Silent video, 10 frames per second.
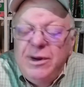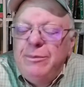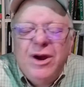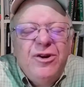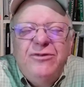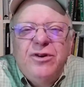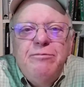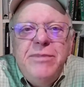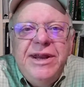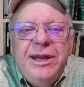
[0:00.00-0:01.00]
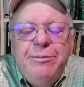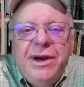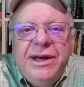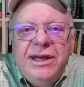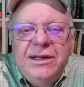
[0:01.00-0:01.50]
been married for many,
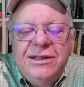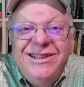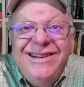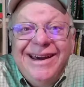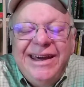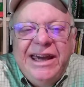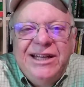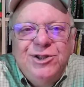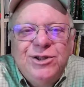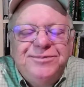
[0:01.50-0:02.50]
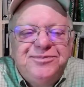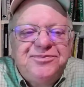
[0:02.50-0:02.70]
many decades.